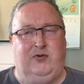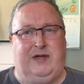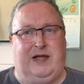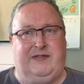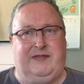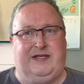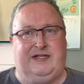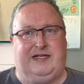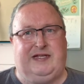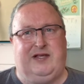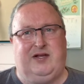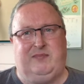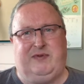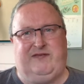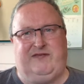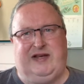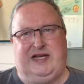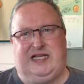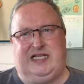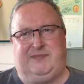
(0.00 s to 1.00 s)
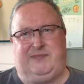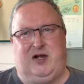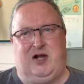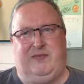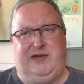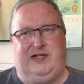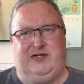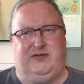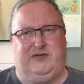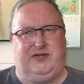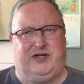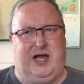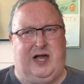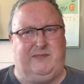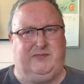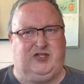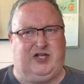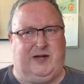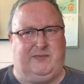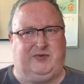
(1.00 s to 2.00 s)
little bit of an experimental
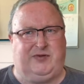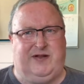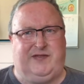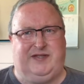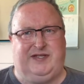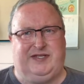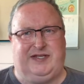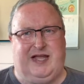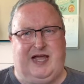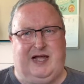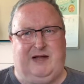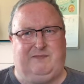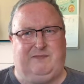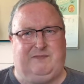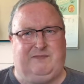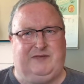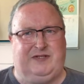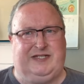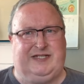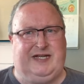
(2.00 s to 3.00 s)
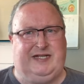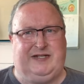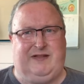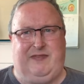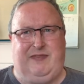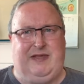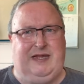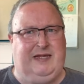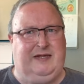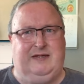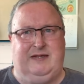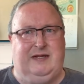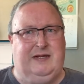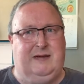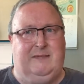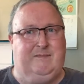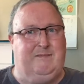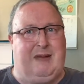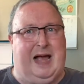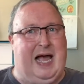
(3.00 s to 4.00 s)
type chapter at the start, set in the
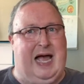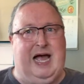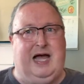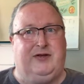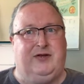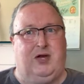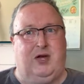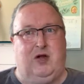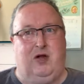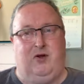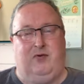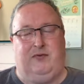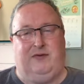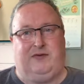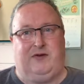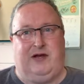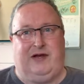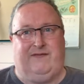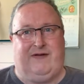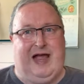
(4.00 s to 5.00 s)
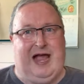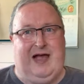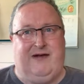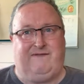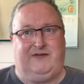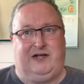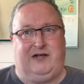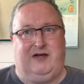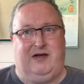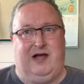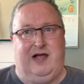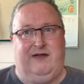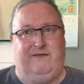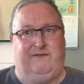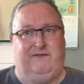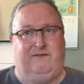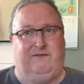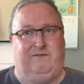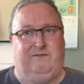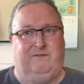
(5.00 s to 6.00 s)
Bardo kind of afterlife,
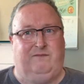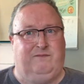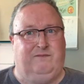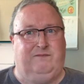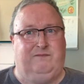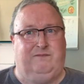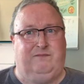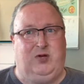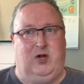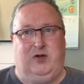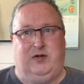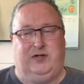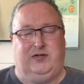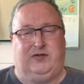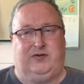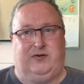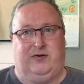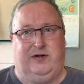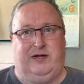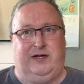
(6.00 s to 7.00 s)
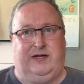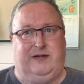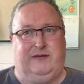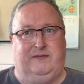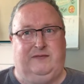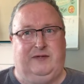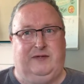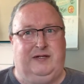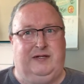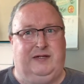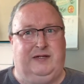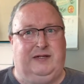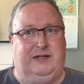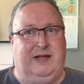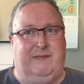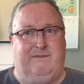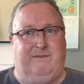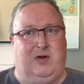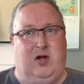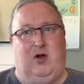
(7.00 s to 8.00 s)
purgatory,
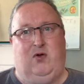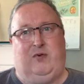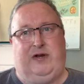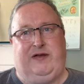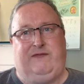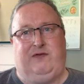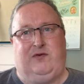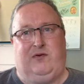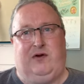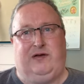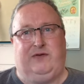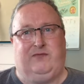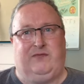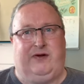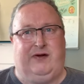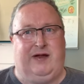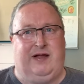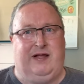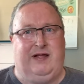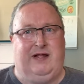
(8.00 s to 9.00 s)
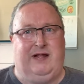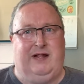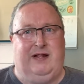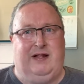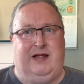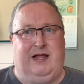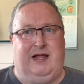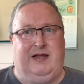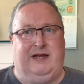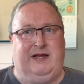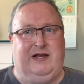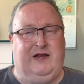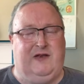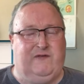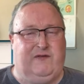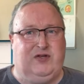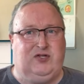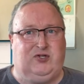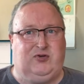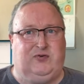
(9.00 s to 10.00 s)
limbo, whatever you want, where an
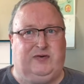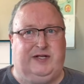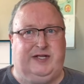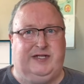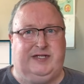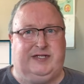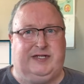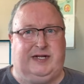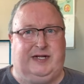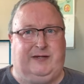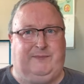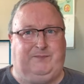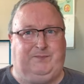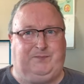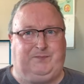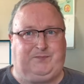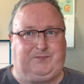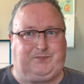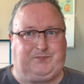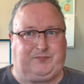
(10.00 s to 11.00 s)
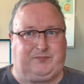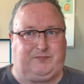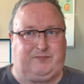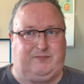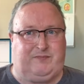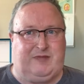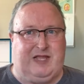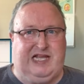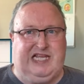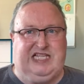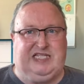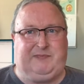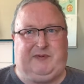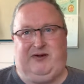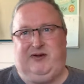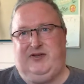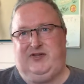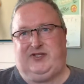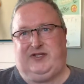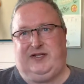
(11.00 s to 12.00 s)
individual is
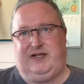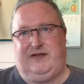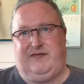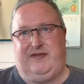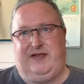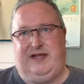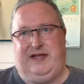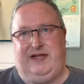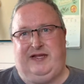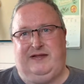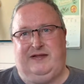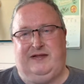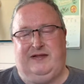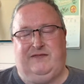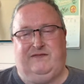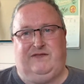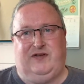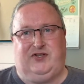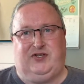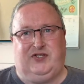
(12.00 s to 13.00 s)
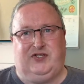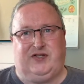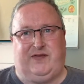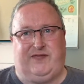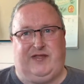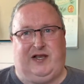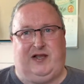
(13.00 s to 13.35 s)
experiencing the visions of the